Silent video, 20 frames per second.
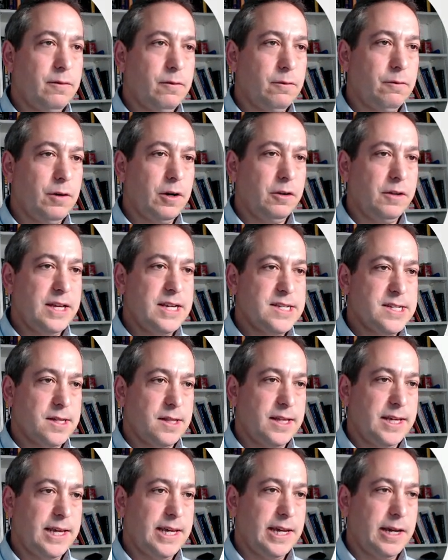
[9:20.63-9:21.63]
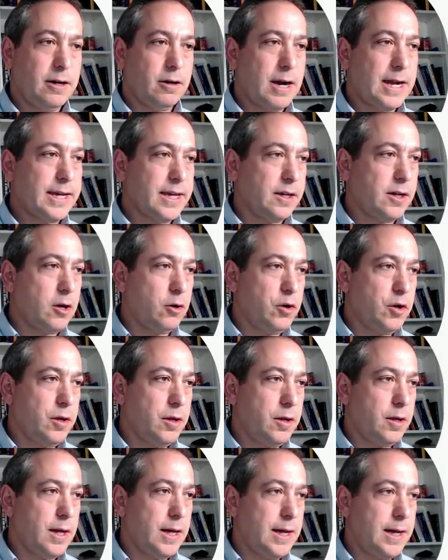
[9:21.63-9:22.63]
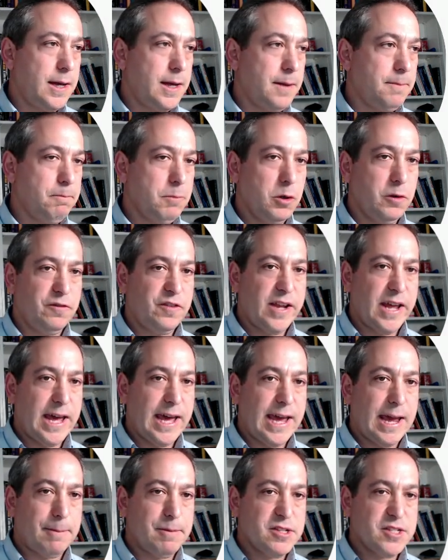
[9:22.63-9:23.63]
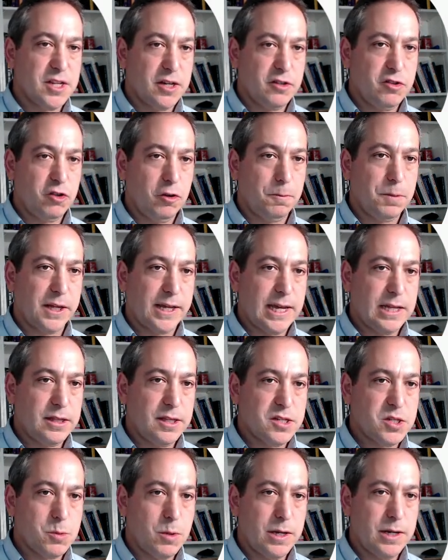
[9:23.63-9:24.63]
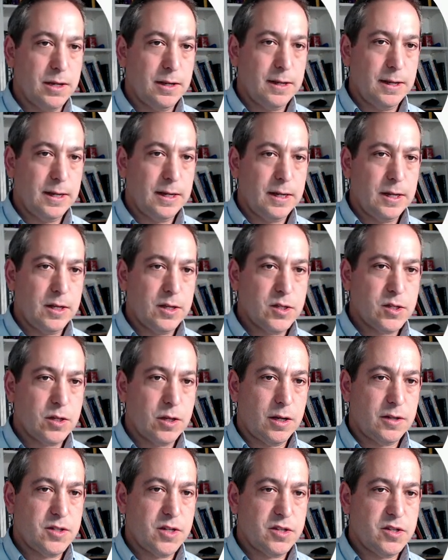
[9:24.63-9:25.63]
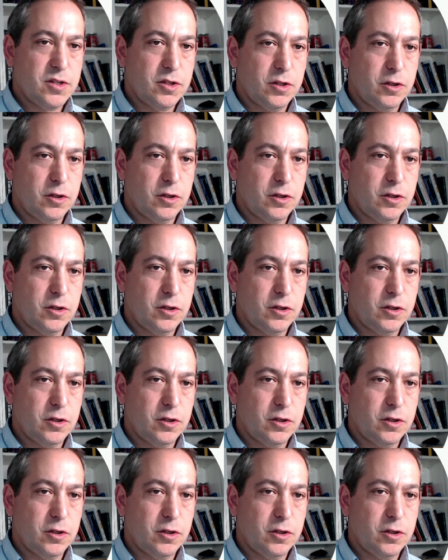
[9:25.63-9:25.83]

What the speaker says: real easily here, I could go to move to A. I'm just going to duplicate this one. So I'll just